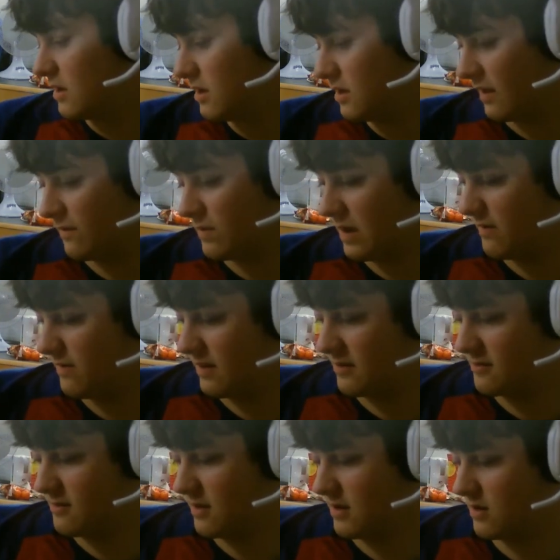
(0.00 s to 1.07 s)
you have to pay for
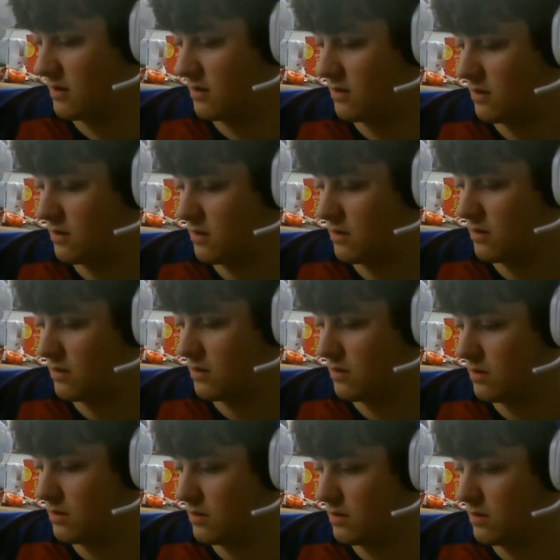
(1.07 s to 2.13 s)
things like
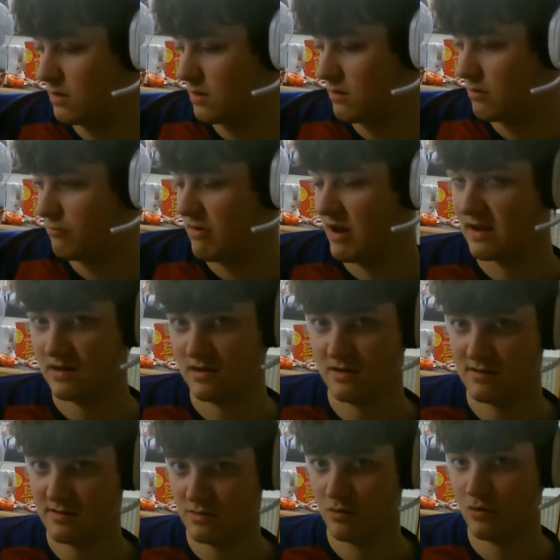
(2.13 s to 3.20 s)
rent to
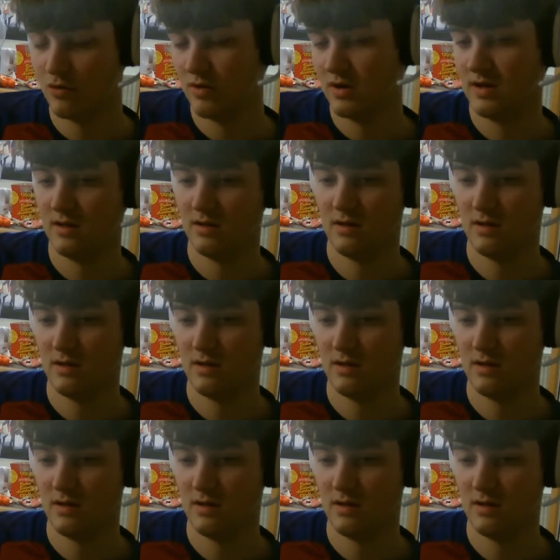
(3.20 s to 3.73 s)
store it,